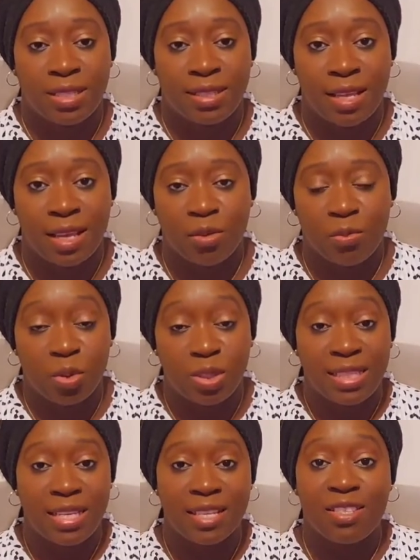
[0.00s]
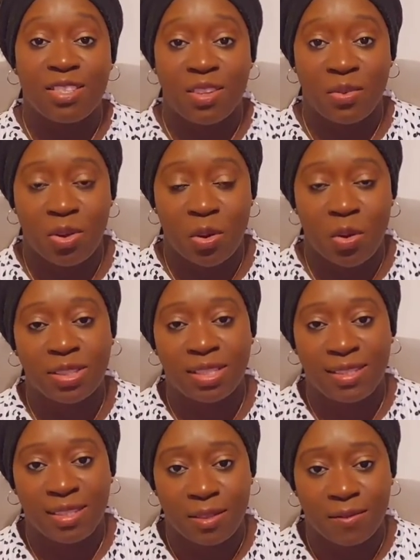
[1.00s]
the Brazilian series on the
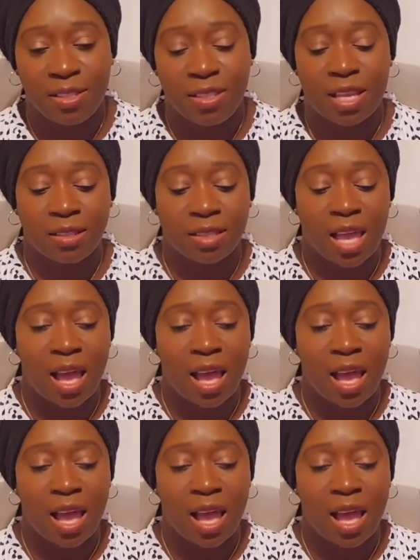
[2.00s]
TV that